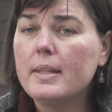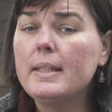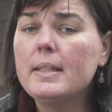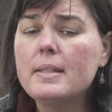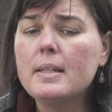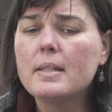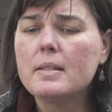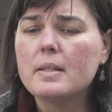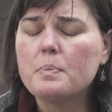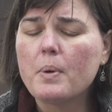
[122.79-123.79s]
the
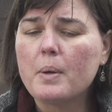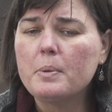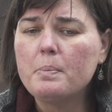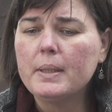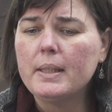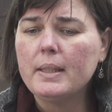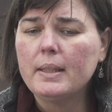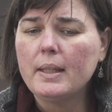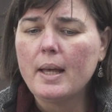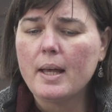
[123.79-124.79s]
easiest is
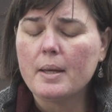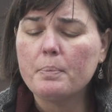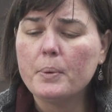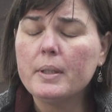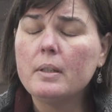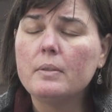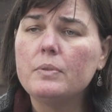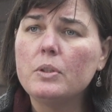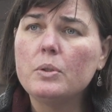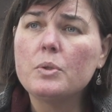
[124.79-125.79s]
probably a uh, point of
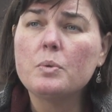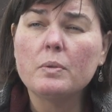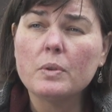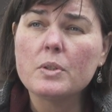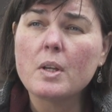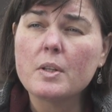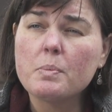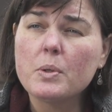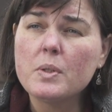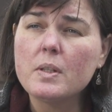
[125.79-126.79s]
use reverse
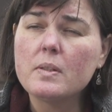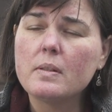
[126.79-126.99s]
osmosis,